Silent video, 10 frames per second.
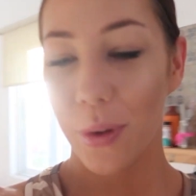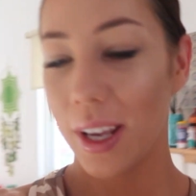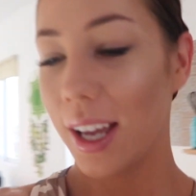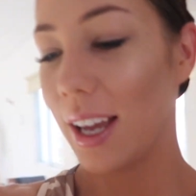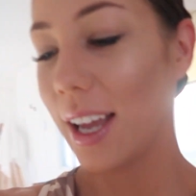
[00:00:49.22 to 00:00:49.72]

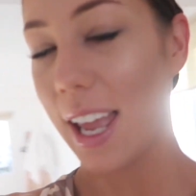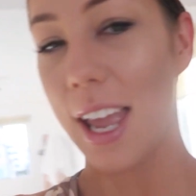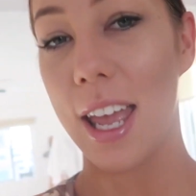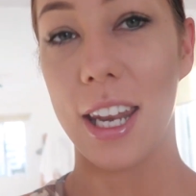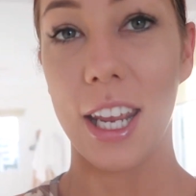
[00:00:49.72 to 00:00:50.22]
we are
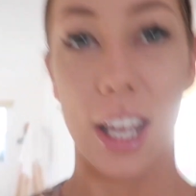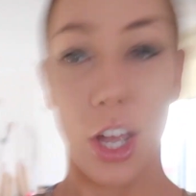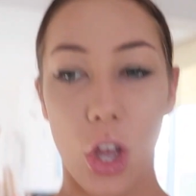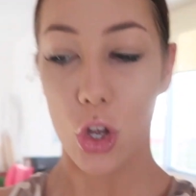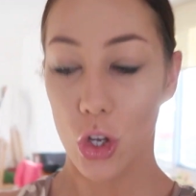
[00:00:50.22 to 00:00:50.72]

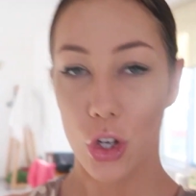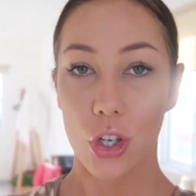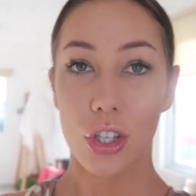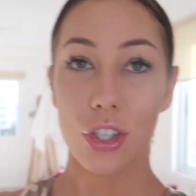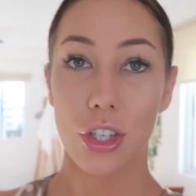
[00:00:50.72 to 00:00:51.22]
heading
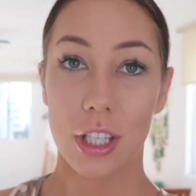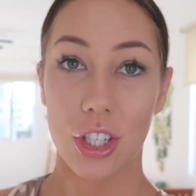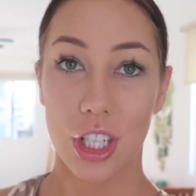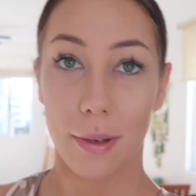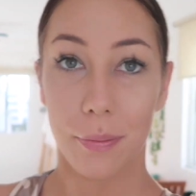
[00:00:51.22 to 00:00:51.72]
to the
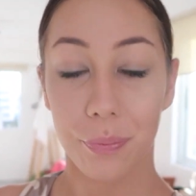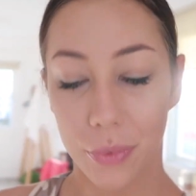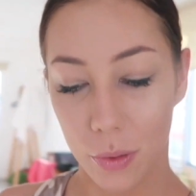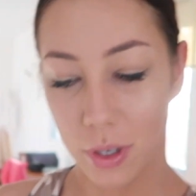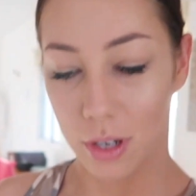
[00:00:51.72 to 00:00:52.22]
gym.
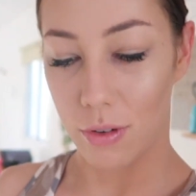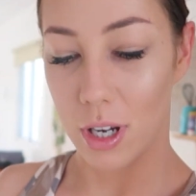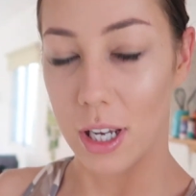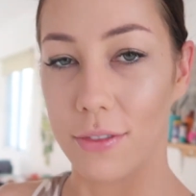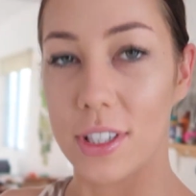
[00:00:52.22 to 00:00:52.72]
We
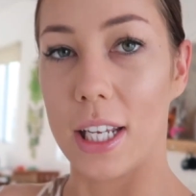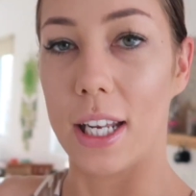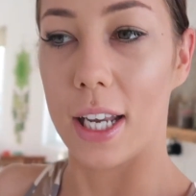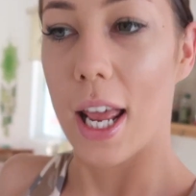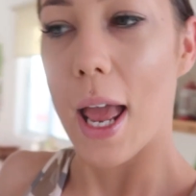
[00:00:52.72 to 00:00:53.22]
arrived
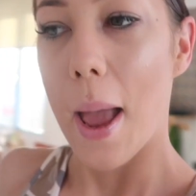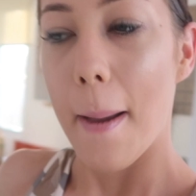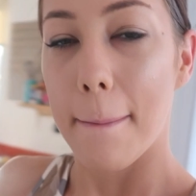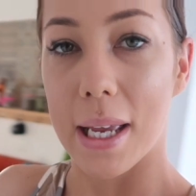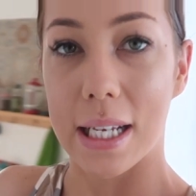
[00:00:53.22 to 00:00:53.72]
in
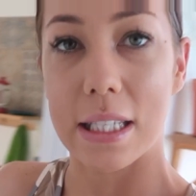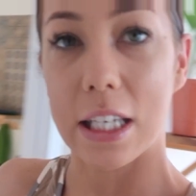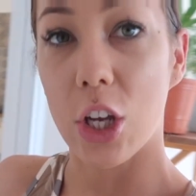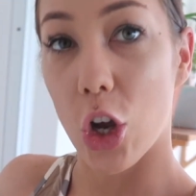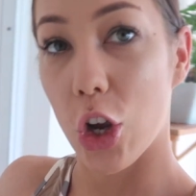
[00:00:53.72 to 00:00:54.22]

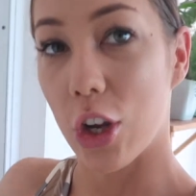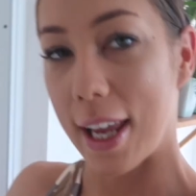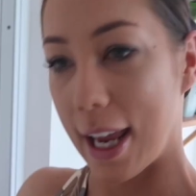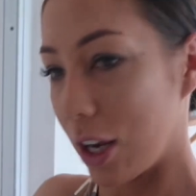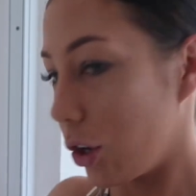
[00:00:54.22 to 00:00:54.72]
Mexico,
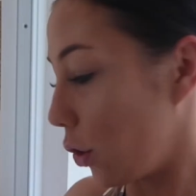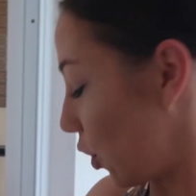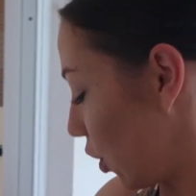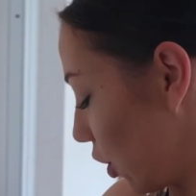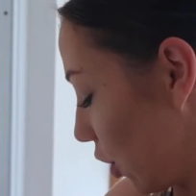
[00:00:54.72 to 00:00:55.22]

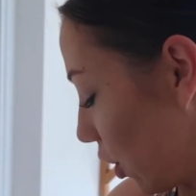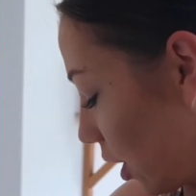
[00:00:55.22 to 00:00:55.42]
Cancun,